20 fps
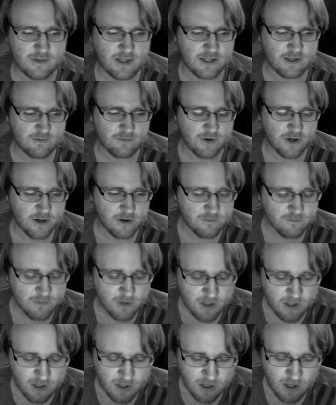That's weird.
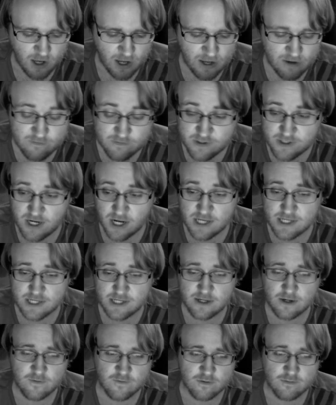I have
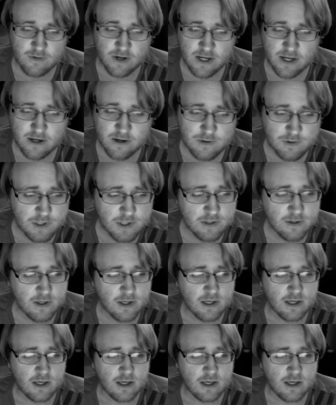Jesse over at my house,